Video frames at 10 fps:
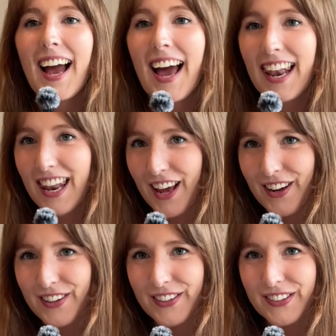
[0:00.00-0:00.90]

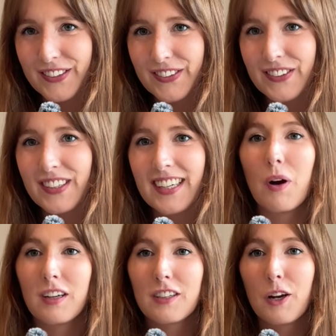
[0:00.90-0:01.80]
Hello,
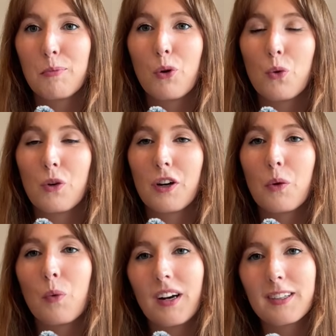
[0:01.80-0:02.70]
welcome
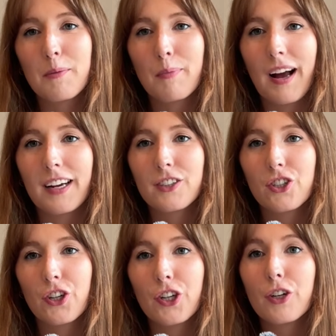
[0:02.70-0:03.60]
back
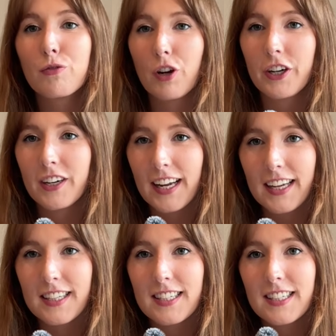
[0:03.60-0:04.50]
to Rigor
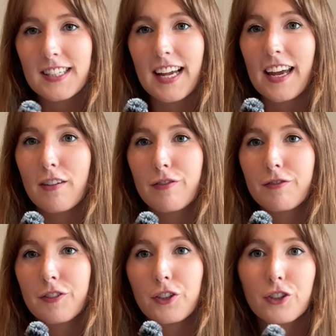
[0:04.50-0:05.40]
Knits.
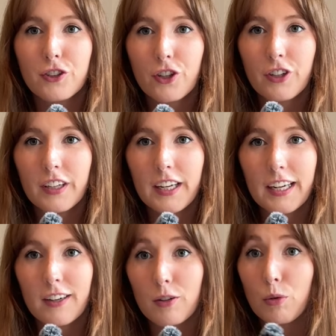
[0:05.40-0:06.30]
If you're new
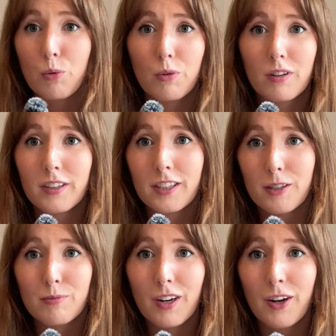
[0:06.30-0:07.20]
here or you
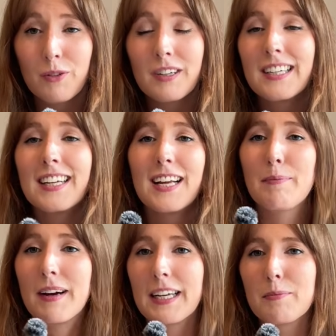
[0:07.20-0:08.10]
don't know,
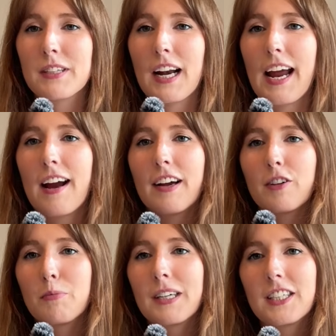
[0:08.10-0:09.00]
my name's Claire, and
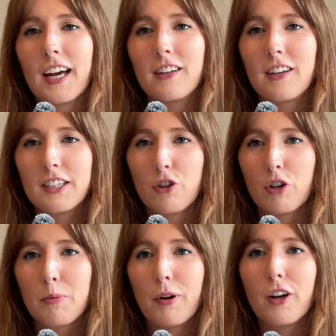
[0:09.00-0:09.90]
on my channel I
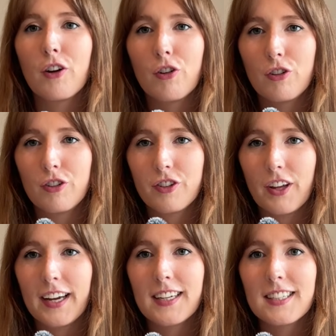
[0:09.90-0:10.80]
talk about all
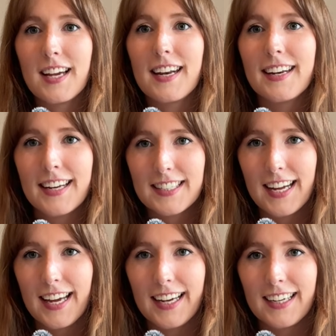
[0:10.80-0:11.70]
things
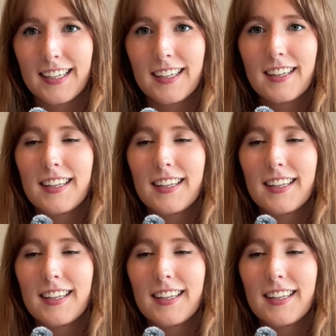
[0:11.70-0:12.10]
knitting.